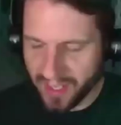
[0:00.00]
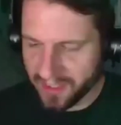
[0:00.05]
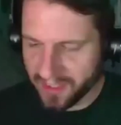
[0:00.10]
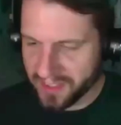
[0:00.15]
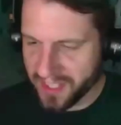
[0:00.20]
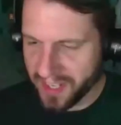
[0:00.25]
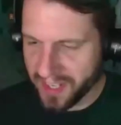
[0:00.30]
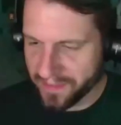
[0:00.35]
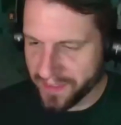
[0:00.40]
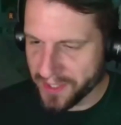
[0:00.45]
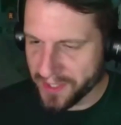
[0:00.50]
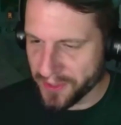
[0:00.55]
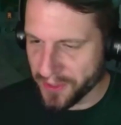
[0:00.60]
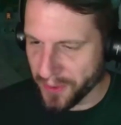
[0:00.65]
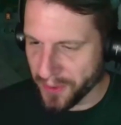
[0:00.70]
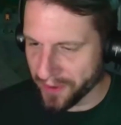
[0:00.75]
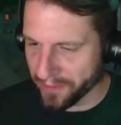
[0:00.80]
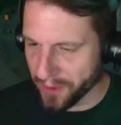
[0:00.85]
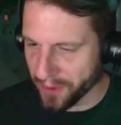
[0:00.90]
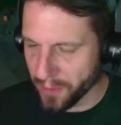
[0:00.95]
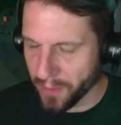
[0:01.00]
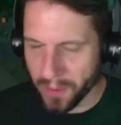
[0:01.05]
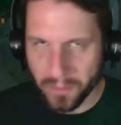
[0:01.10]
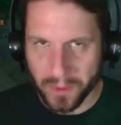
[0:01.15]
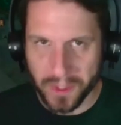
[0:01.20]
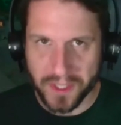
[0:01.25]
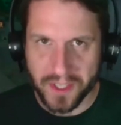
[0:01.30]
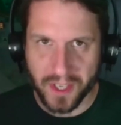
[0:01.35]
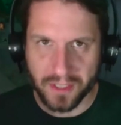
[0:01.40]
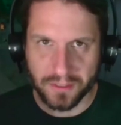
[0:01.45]
save this story for when
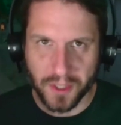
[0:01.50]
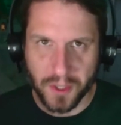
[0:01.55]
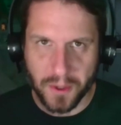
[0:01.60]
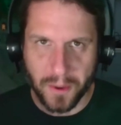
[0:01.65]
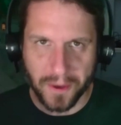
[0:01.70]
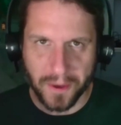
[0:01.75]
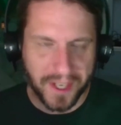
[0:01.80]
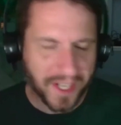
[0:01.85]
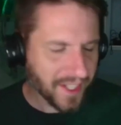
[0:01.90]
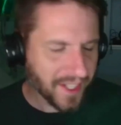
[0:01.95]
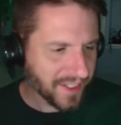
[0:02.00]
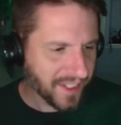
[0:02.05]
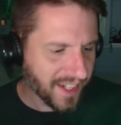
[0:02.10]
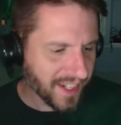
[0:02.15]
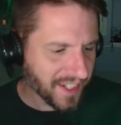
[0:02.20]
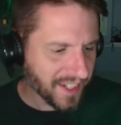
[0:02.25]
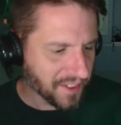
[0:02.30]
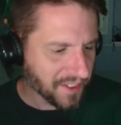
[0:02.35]
we're done recording at the end.